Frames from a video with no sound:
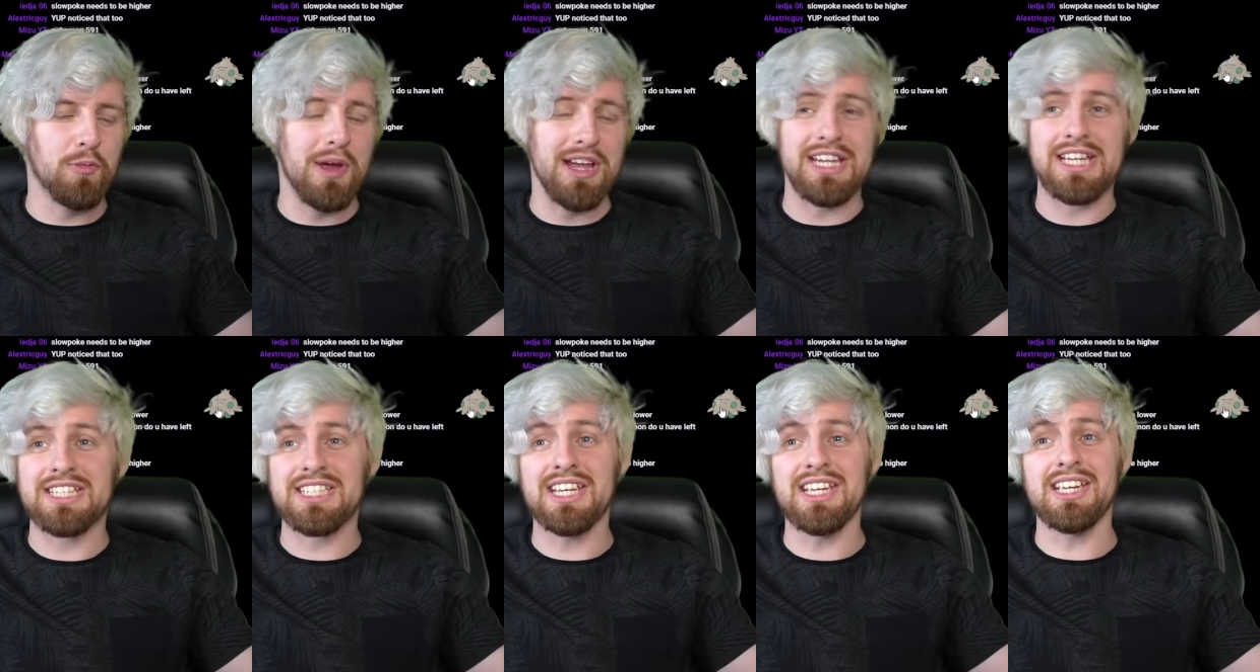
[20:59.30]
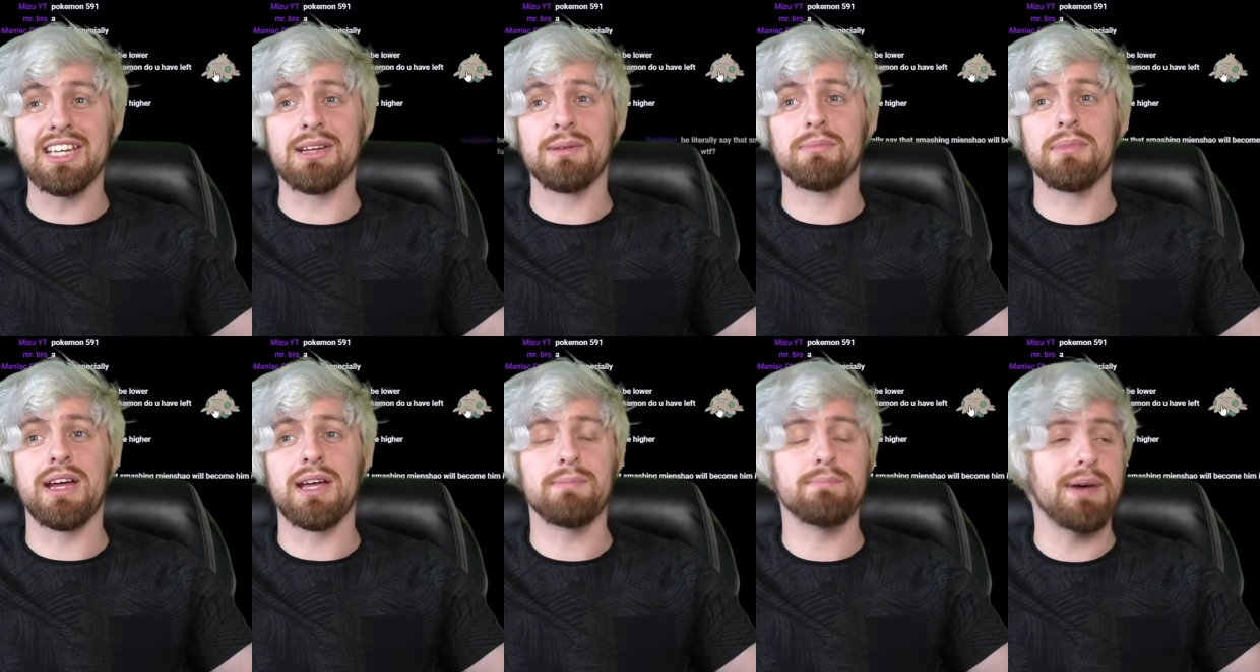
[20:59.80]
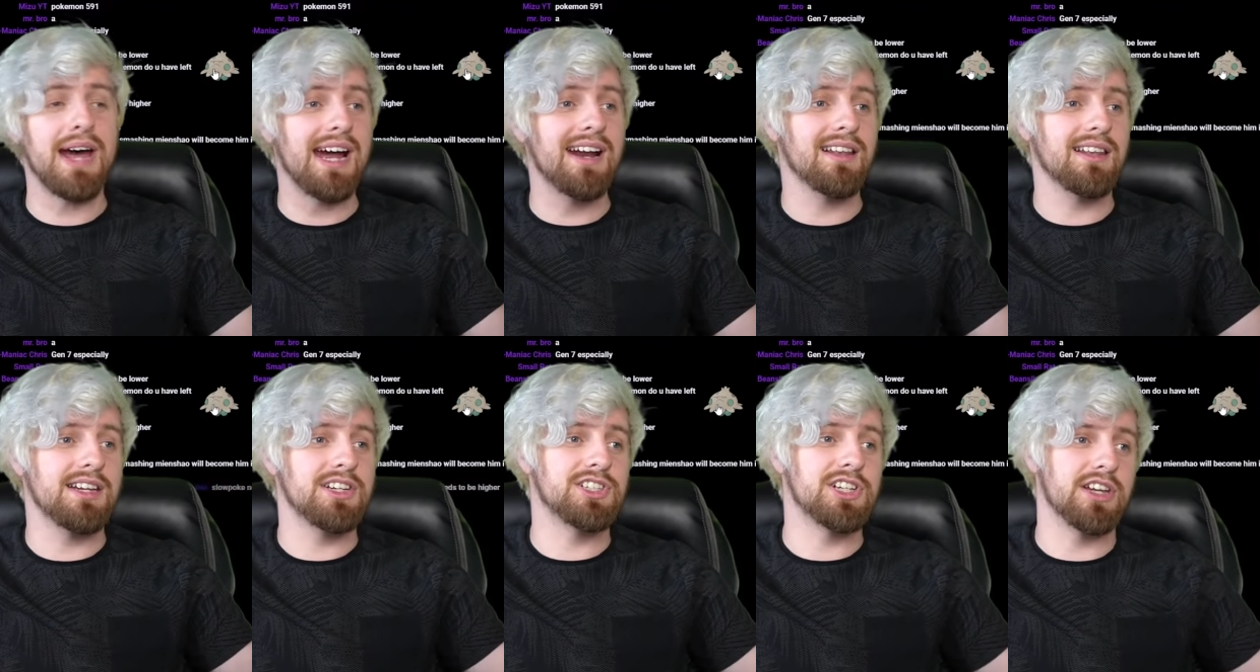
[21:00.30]
make a team and
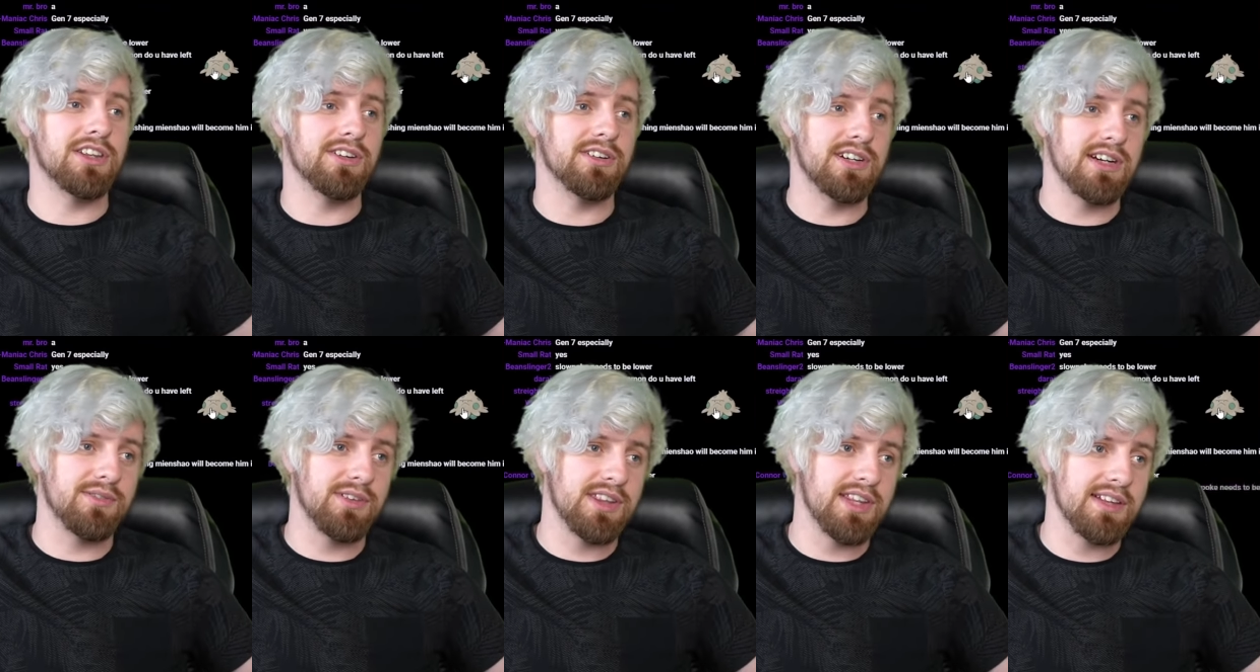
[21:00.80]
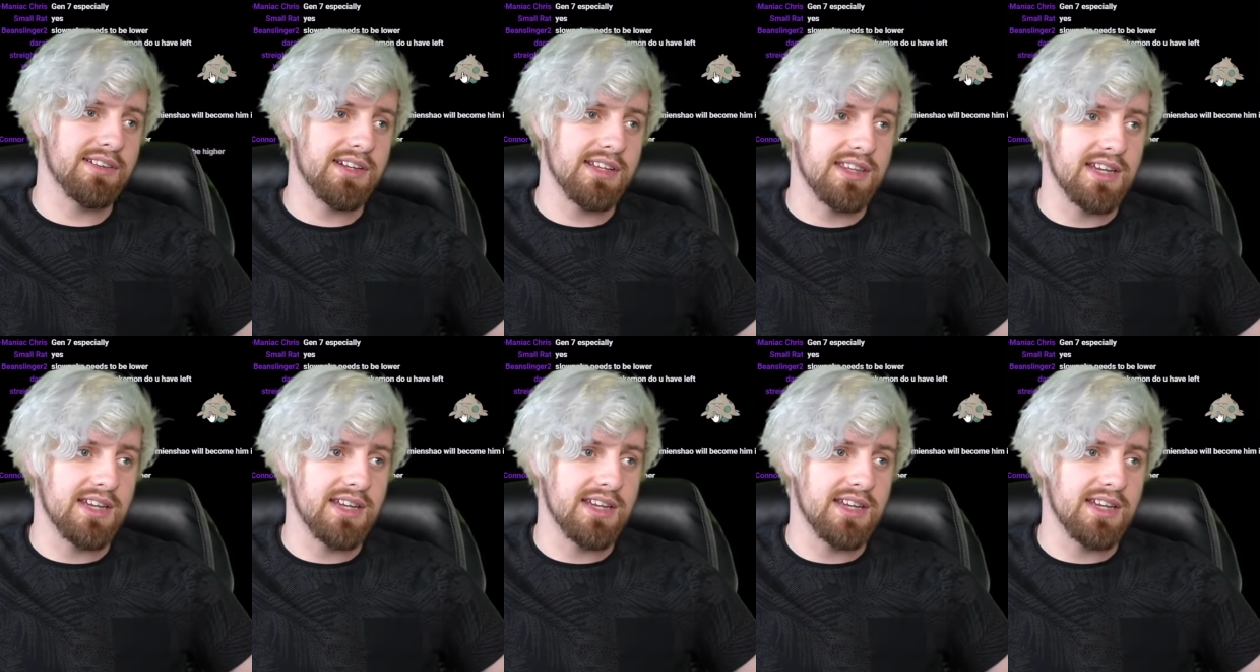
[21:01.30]
battle each other and everything like